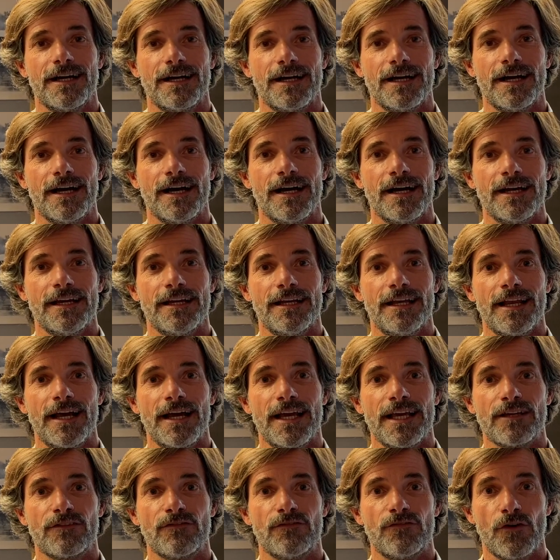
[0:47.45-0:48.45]
I
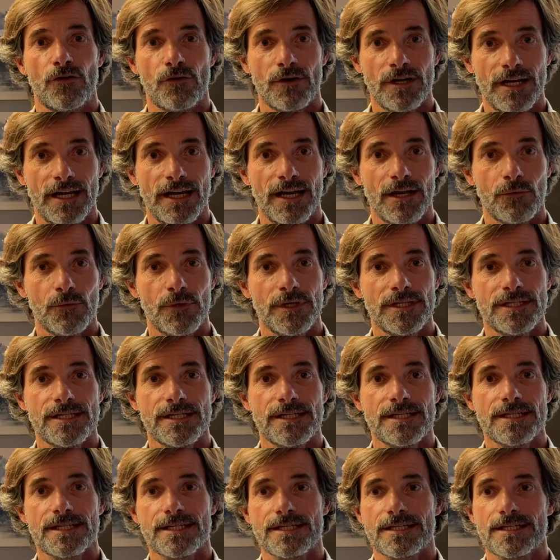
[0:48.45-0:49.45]
like foreign
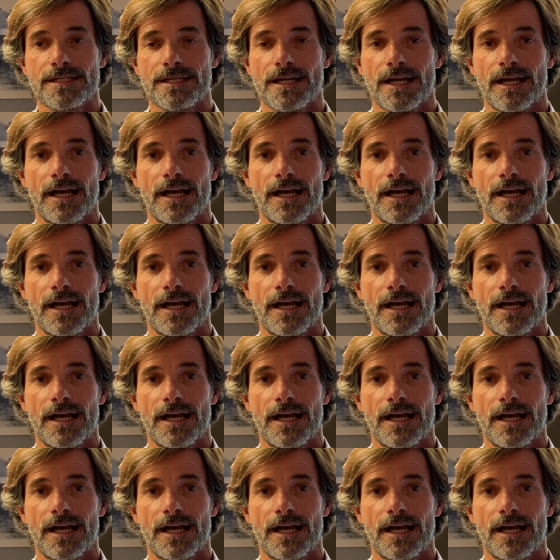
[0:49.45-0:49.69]
languages,